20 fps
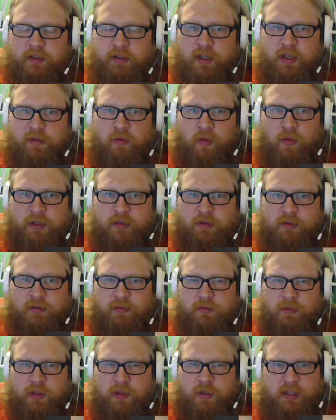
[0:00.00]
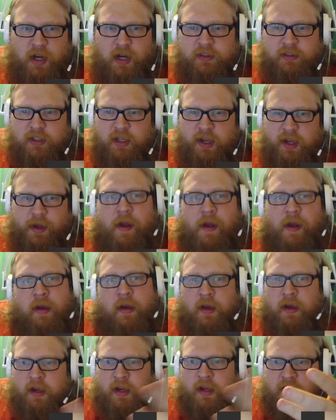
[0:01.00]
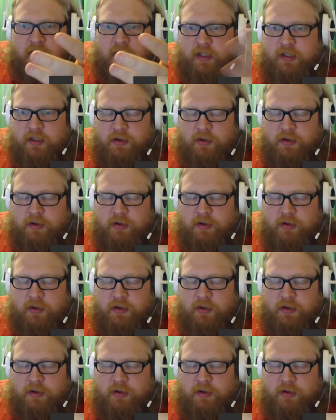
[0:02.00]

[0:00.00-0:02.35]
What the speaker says: Steve Wozniacki, he